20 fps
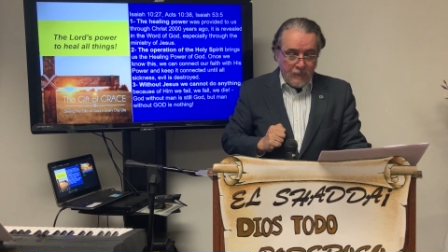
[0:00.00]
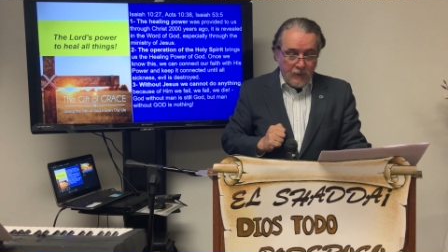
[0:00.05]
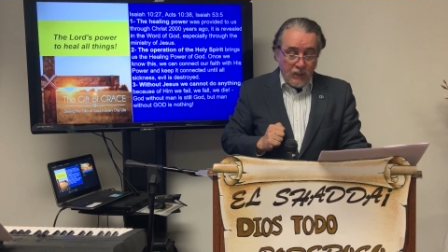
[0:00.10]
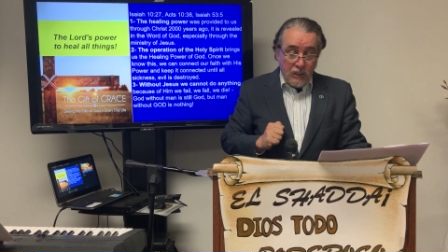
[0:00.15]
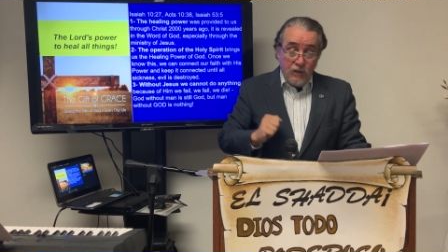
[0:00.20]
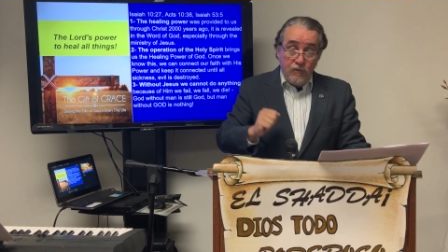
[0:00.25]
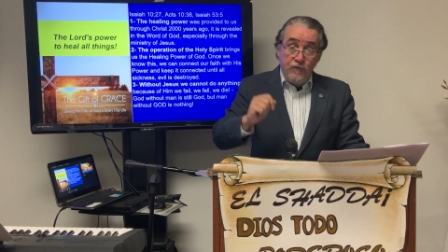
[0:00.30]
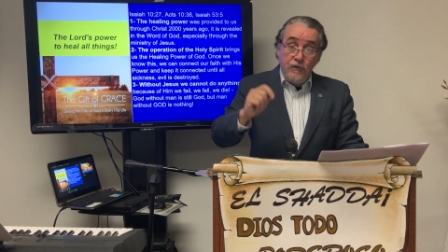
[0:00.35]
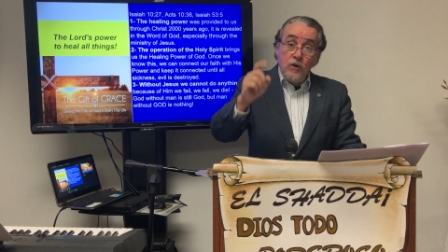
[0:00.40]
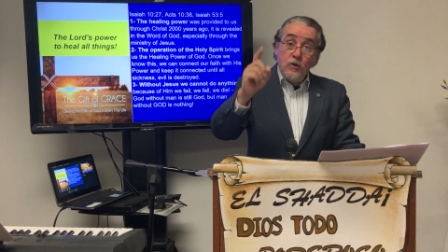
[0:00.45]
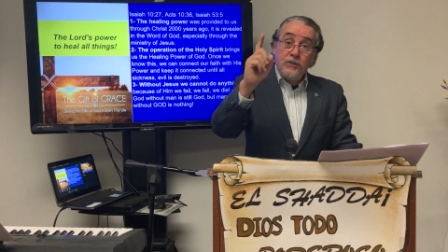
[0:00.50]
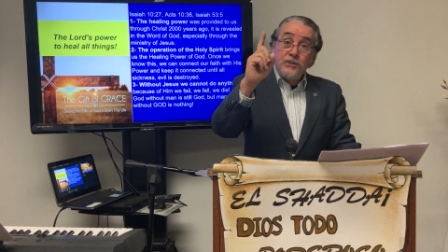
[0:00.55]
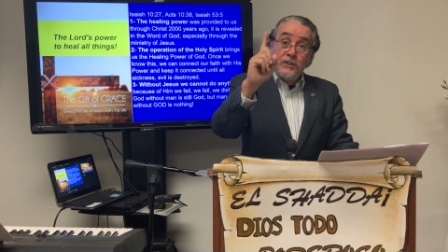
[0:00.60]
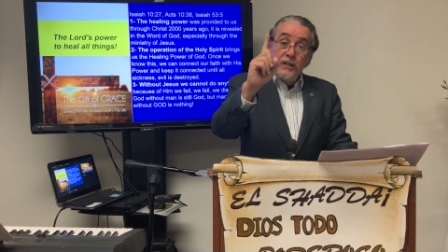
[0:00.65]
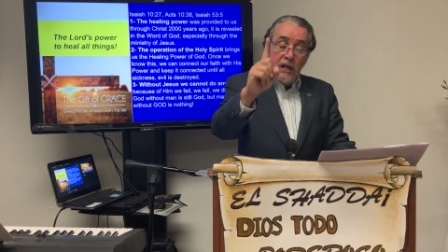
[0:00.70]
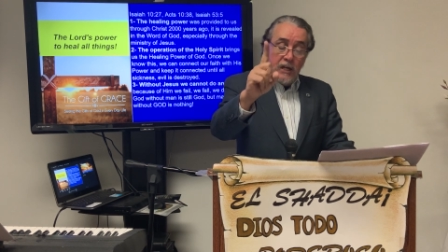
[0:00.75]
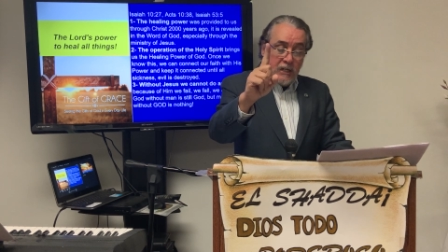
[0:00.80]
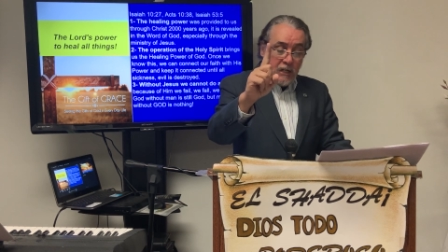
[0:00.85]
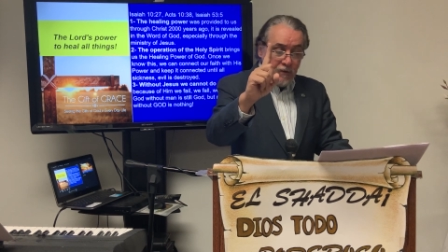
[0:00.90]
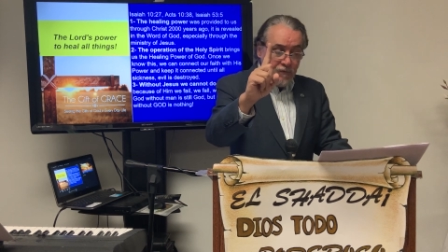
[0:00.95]
If you
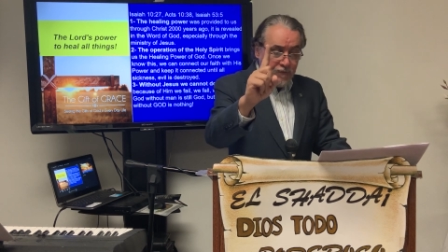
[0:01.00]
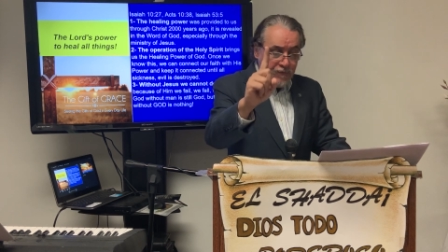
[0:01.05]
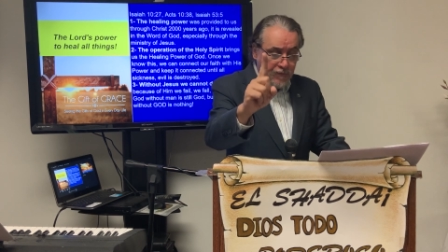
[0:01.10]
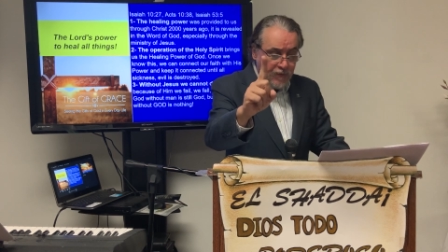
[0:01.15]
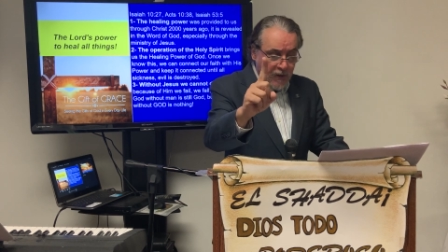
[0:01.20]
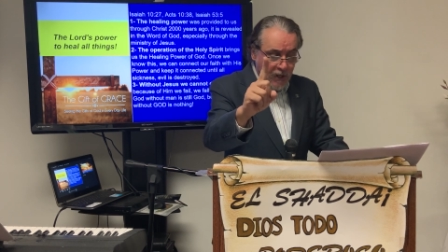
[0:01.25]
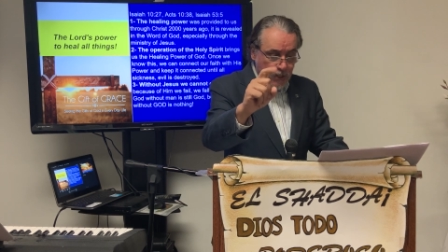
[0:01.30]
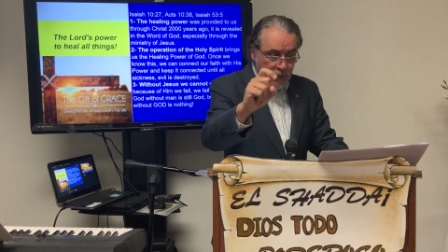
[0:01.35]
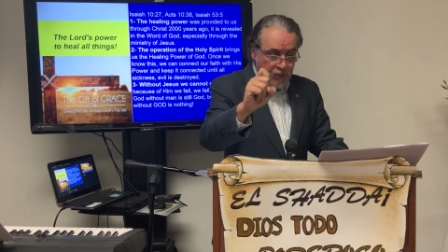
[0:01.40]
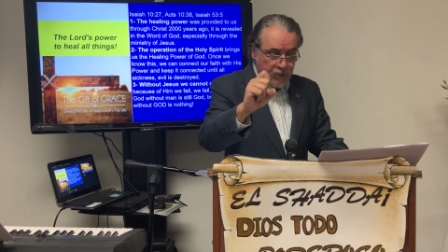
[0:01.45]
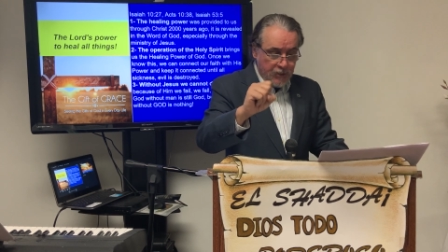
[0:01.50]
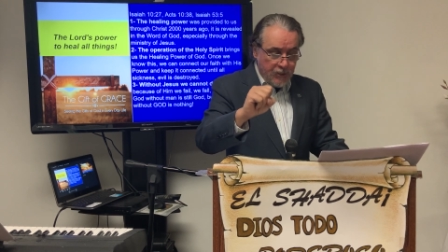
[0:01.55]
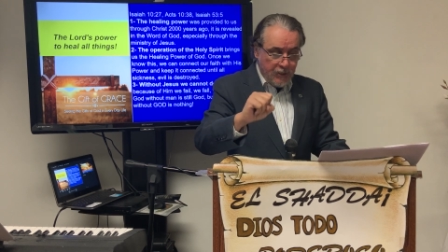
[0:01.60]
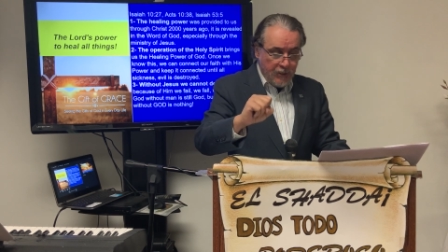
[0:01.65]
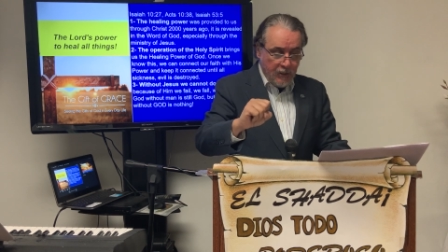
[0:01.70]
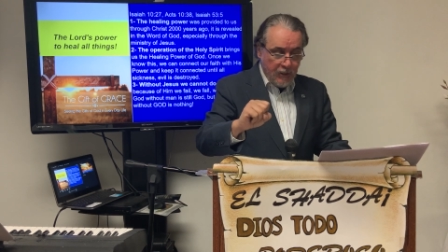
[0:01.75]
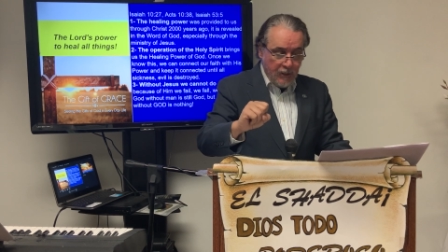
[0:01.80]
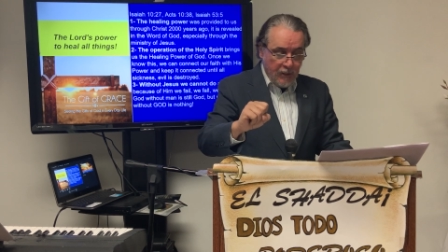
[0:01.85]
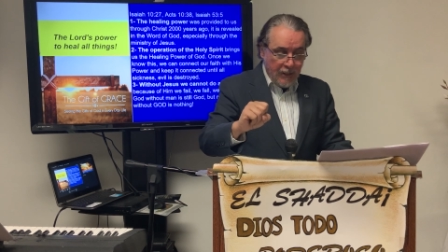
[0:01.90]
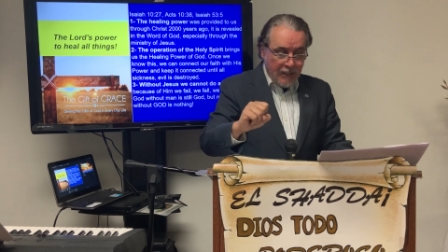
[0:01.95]
take a
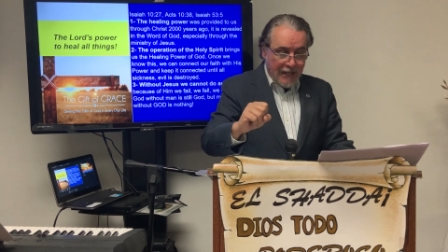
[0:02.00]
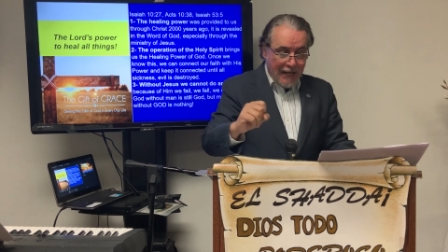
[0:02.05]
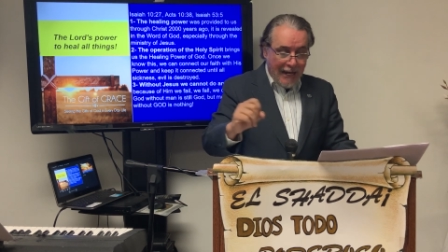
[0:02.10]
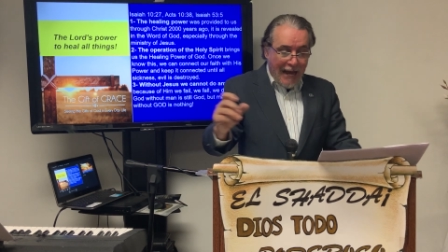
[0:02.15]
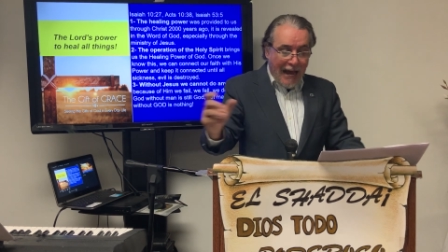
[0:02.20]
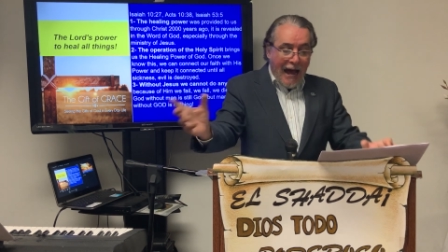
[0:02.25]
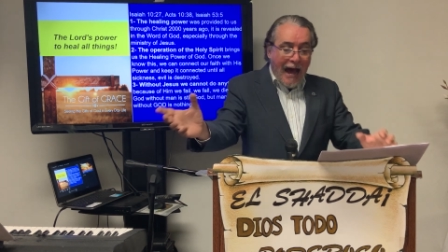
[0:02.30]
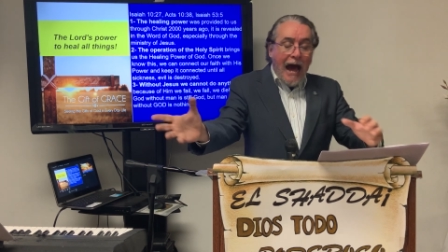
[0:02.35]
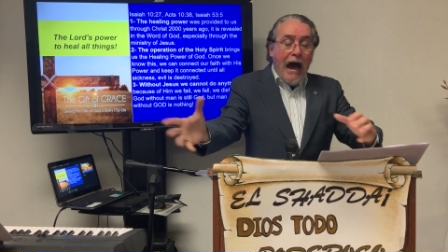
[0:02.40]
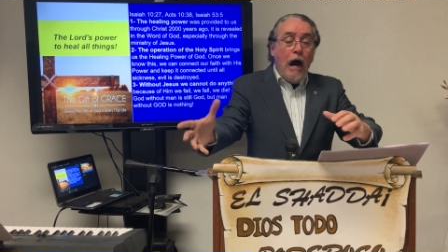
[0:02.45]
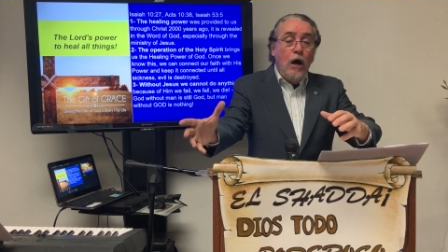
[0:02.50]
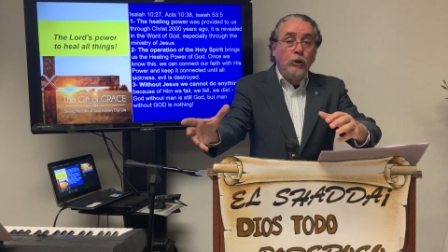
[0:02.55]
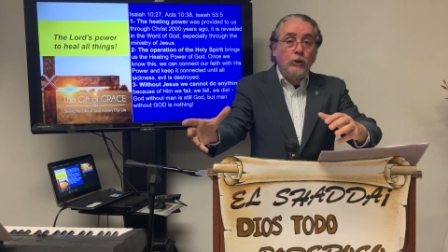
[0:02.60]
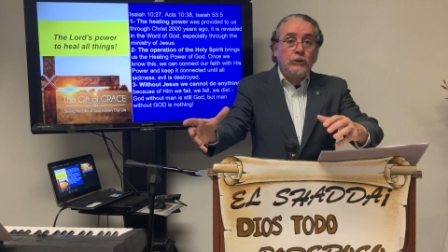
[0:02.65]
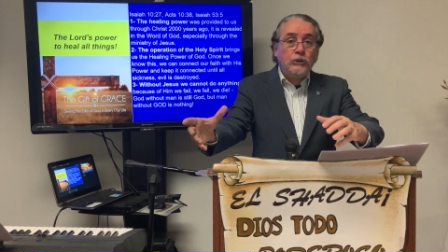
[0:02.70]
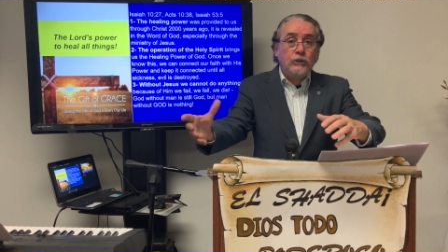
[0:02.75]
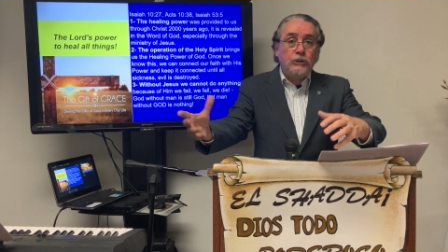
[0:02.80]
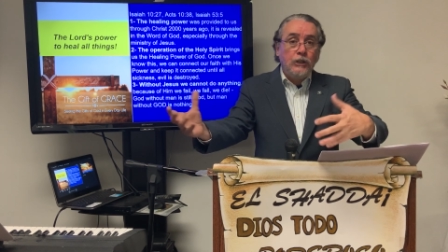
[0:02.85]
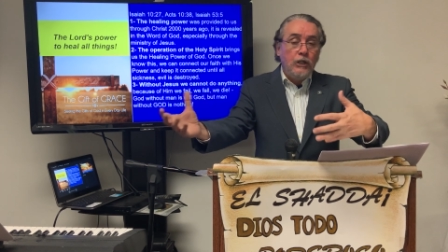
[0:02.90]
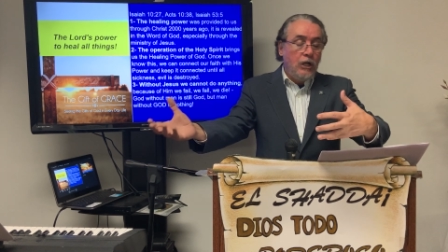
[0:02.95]
fish
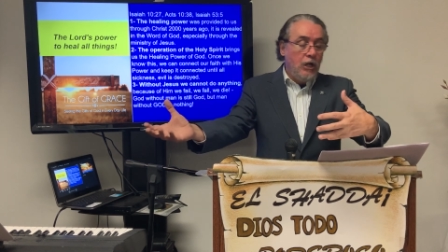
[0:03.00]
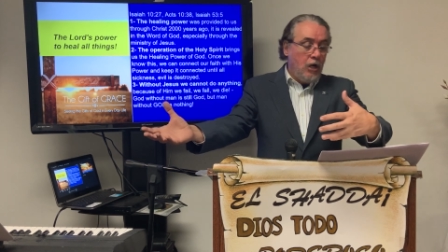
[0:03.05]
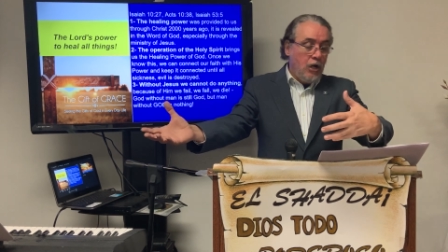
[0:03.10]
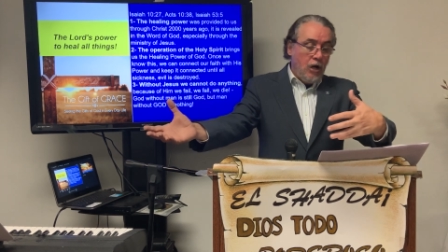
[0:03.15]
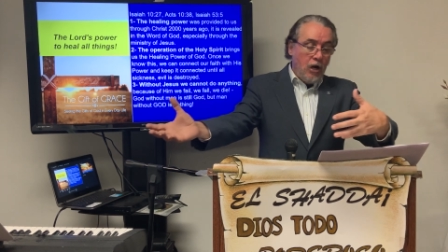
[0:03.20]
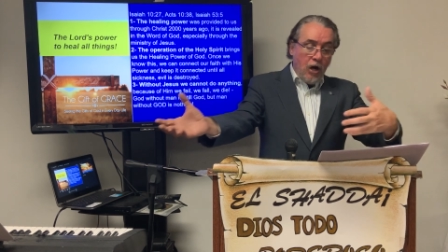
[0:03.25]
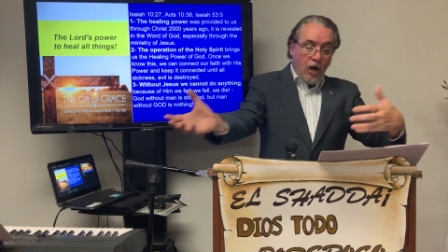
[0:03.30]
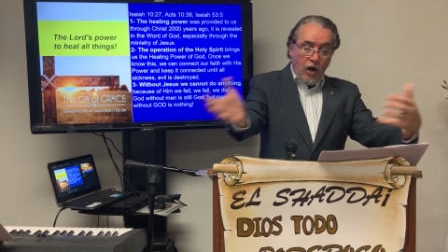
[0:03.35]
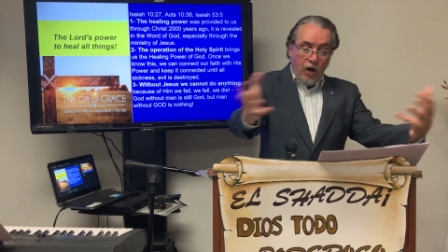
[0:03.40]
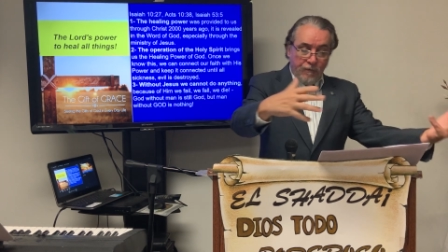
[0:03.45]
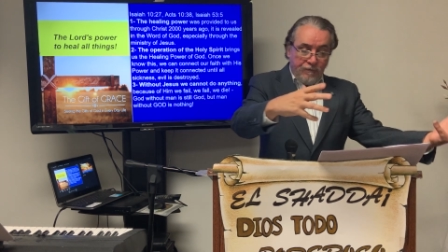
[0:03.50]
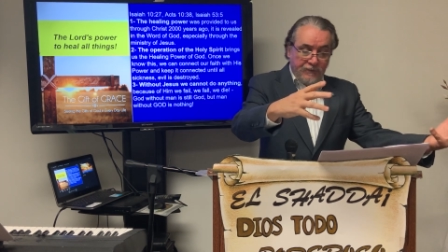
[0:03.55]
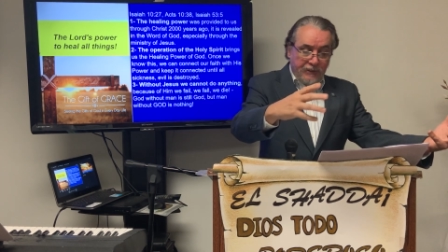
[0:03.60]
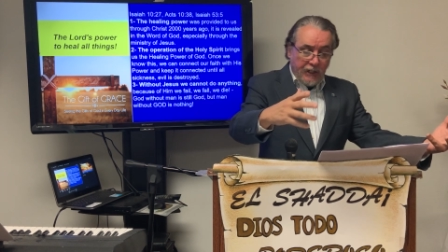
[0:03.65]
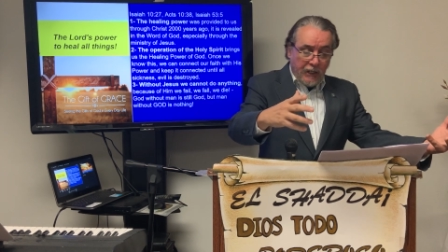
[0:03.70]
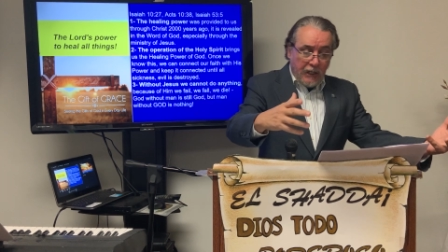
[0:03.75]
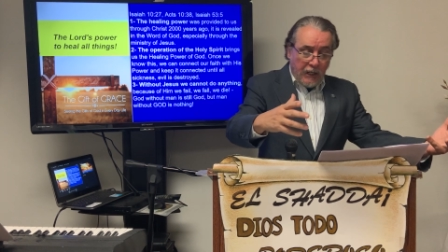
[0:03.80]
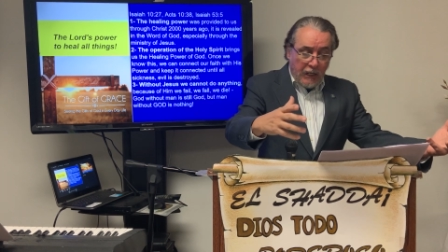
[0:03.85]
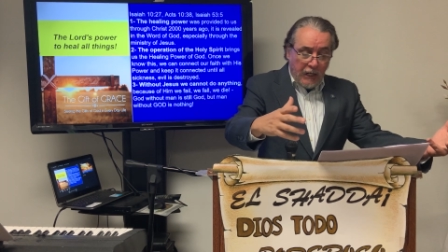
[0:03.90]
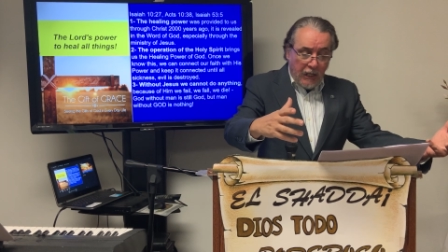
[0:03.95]
out of the